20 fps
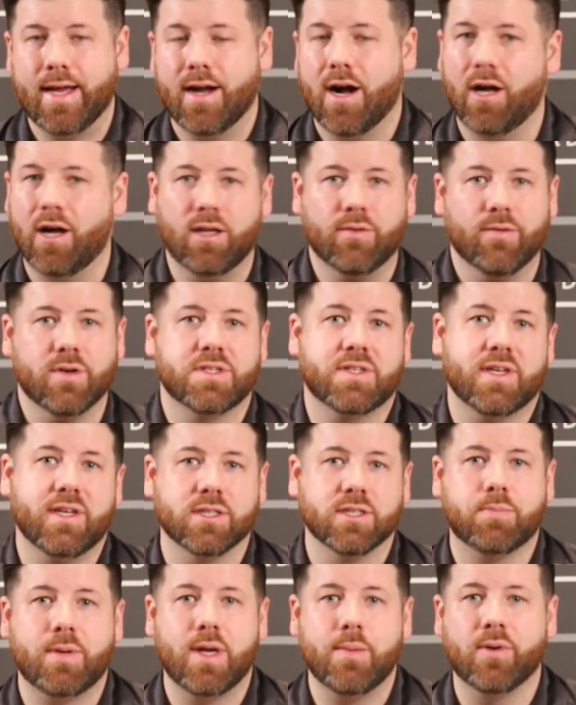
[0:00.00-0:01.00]
All of our
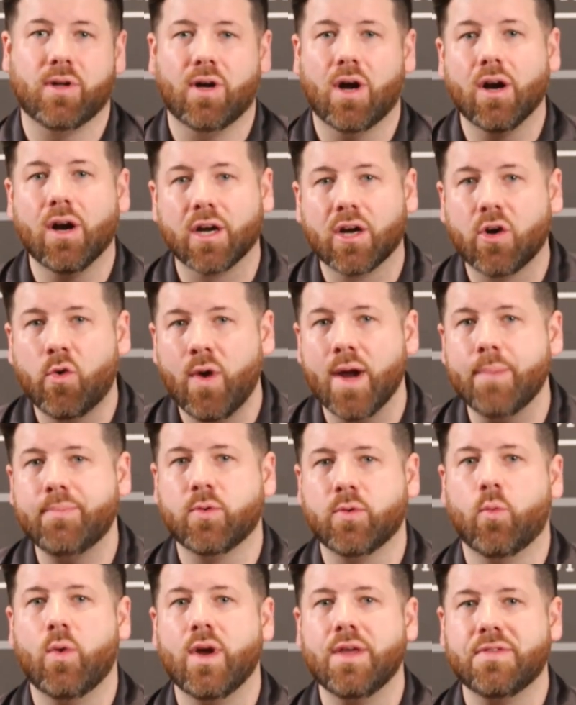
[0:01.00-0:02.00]
salespeople are equipped
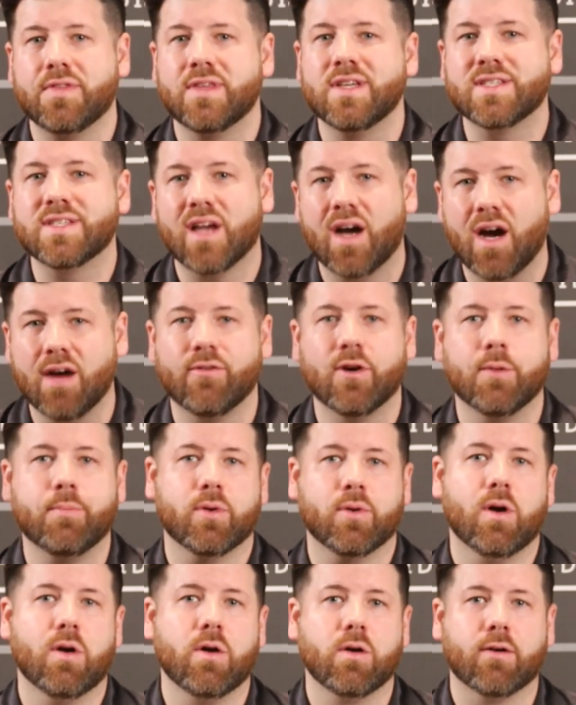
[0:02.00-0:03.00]
with this Hover
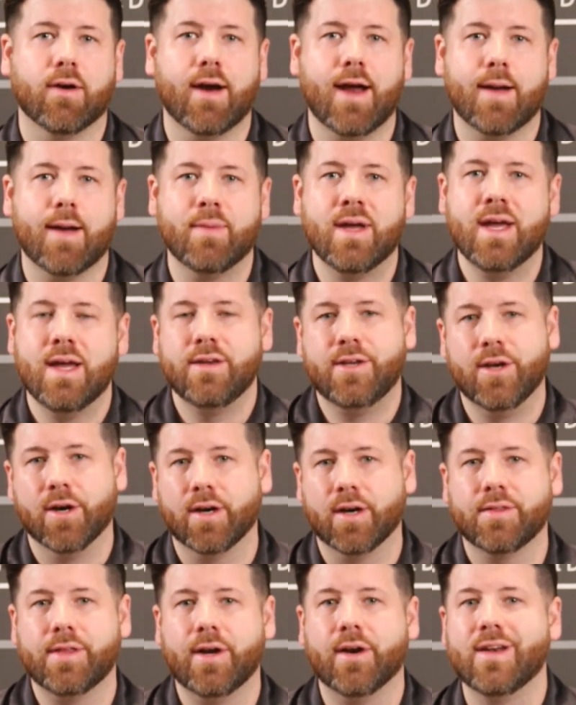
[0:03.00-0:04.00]
program
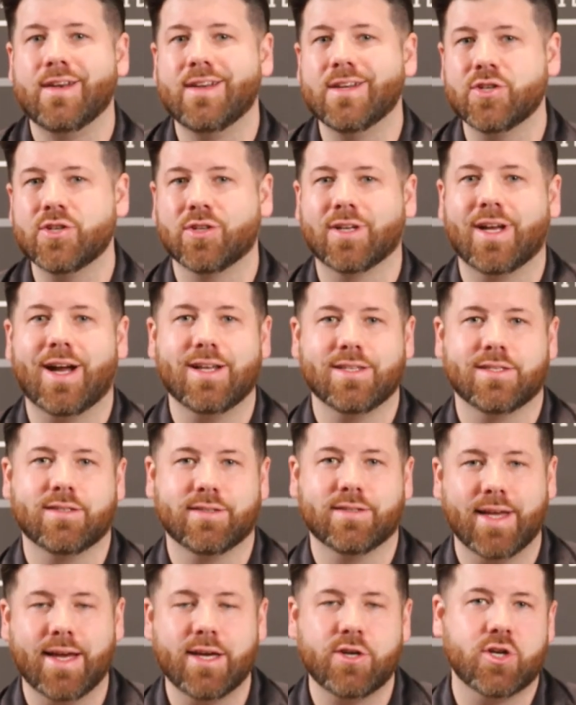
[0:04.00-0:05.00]
during their initial
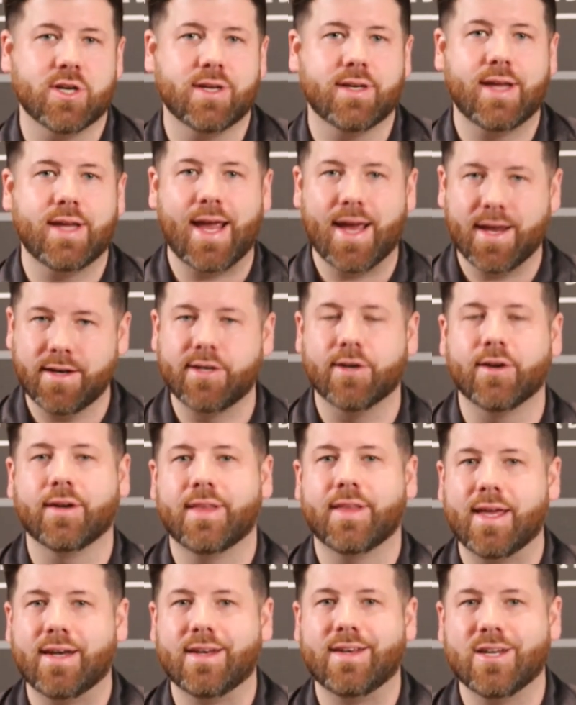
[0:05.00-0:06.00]
consultation and during
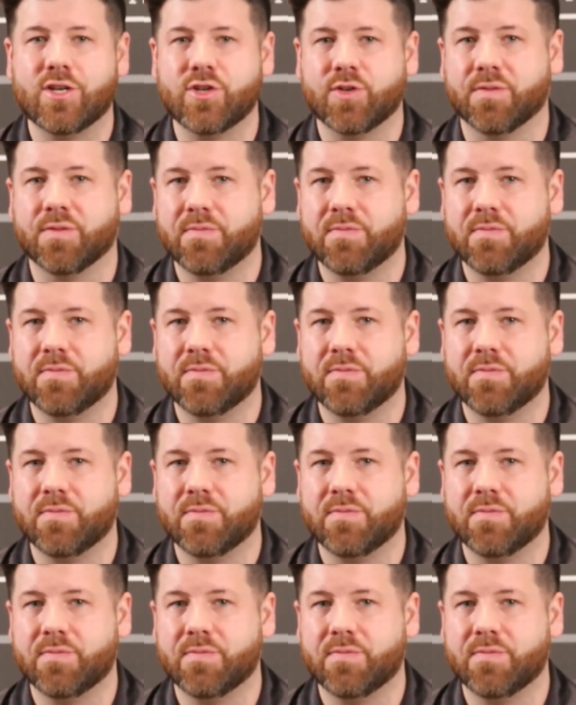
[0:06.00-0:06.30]
that initial